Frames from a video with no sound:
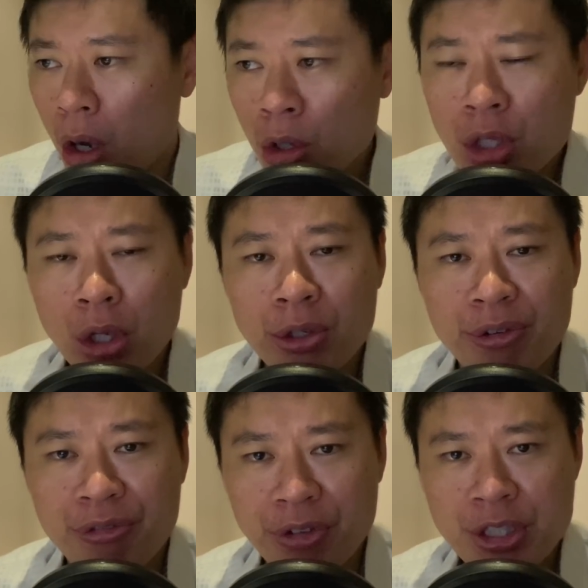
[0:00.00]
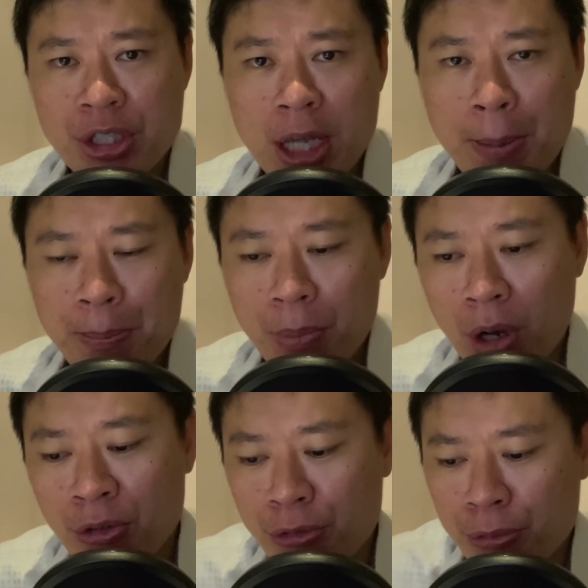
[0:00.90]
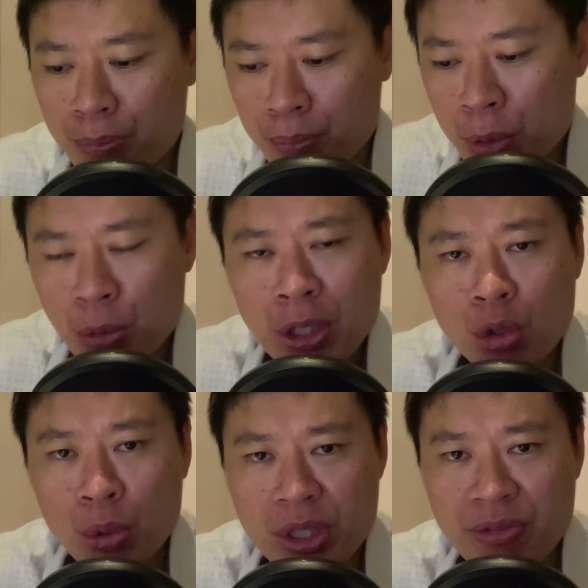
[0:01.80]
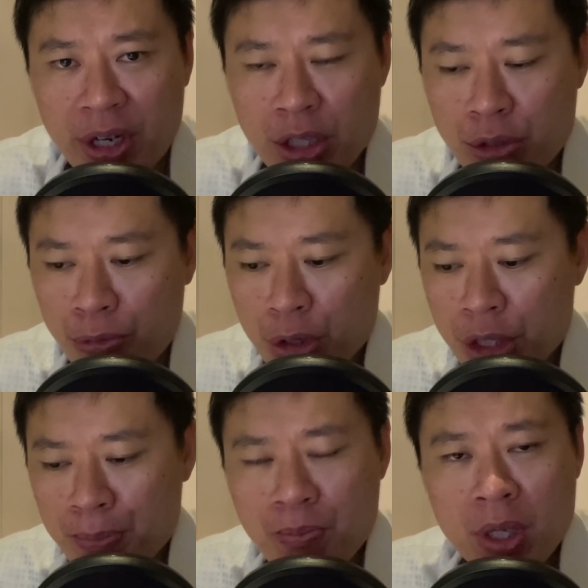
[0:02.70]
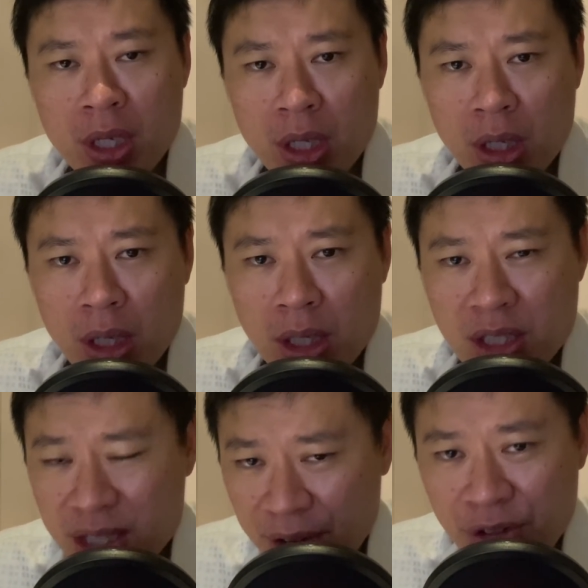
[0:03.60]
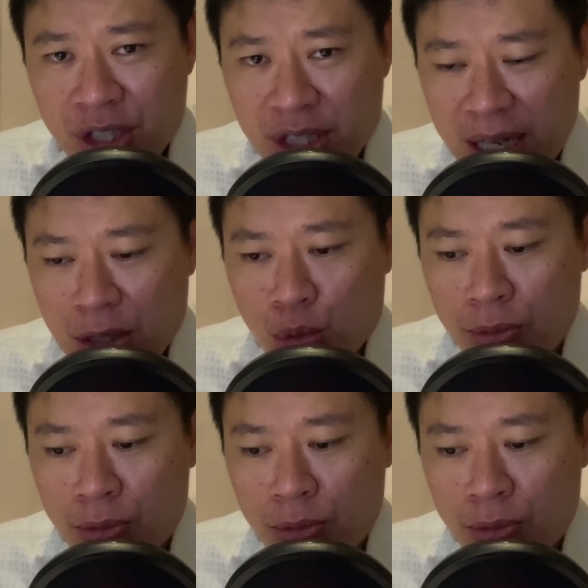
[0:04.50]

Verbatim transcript: All in all, the first step of building towards financial freedom definitely starts